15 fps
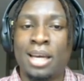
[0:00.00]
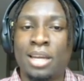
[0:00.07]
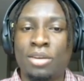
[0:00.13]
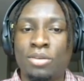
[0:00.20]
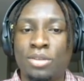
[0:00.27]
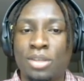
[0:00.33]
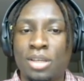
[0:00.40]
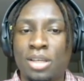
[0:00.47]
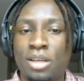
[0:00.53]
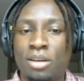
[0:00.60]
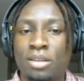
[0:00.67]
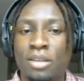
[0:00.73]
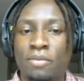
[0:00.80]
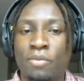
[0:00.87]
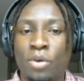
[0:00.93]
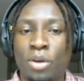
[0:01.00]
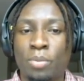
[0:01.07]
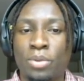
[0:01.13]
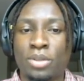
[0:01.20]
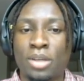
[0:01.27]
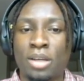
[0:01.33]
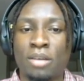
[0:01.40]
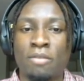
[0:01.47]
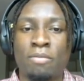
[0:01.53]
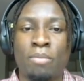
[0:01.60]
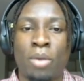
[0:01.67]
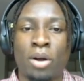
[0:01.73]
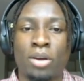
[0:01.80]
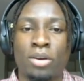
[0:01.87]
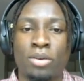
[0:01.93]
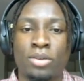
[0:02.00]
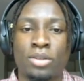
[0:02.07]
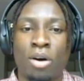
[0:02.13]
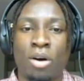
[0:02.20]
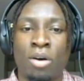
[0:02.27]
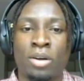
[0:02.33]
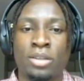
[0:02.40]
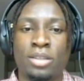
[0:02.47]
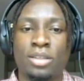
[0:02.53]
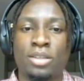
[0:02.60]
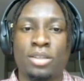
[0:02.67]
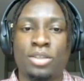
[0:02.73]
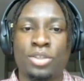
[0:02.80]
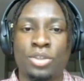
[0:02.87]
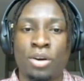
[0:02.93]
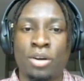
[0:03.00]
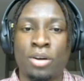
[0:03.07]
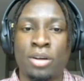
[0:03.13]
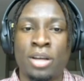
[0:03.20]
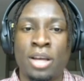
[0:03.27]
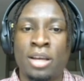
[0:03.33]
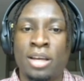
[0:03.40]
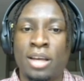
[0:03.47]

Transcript: And you see here that 40% of marketers aren't sure